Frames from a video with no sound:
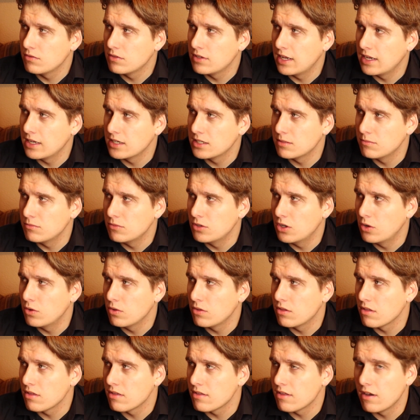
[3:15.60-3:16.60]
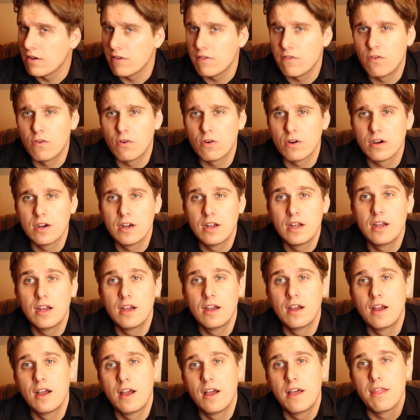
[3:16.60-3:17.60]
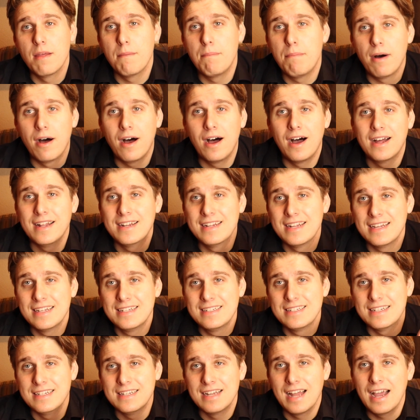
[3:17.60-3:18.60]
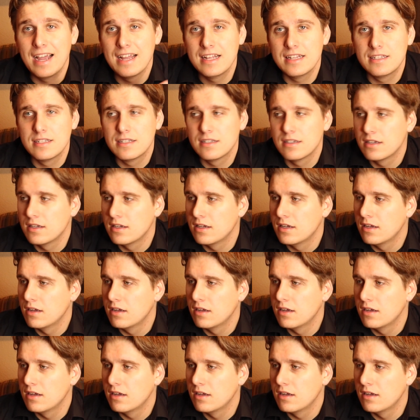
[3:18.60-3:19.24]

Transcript: take some notes and stuff for the pod tonight.